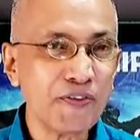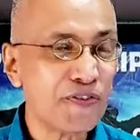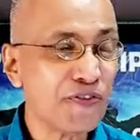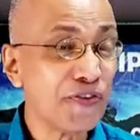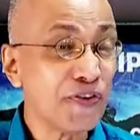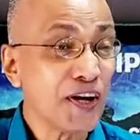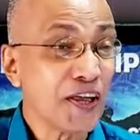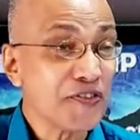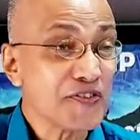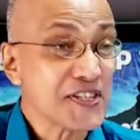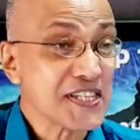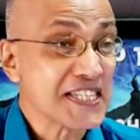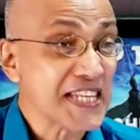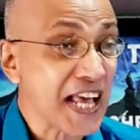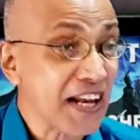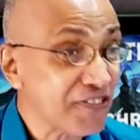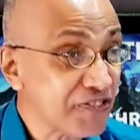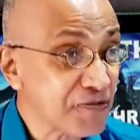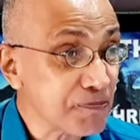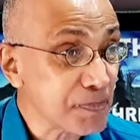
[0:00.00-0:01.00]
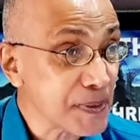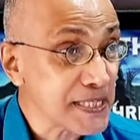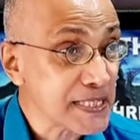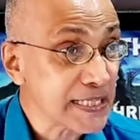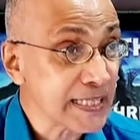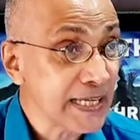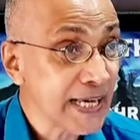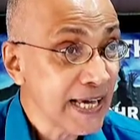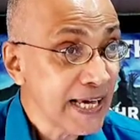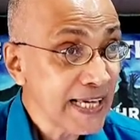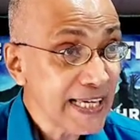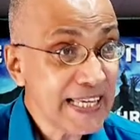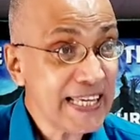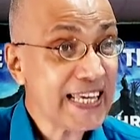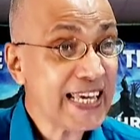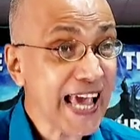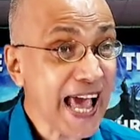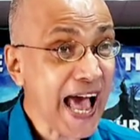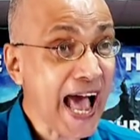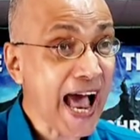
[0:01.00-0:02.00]
full of self-pity.
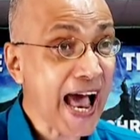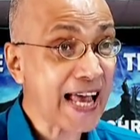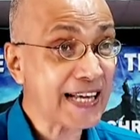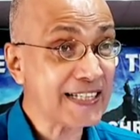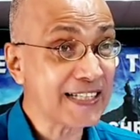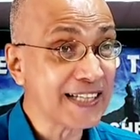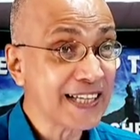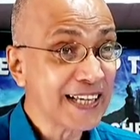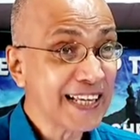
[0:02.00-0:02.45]
He had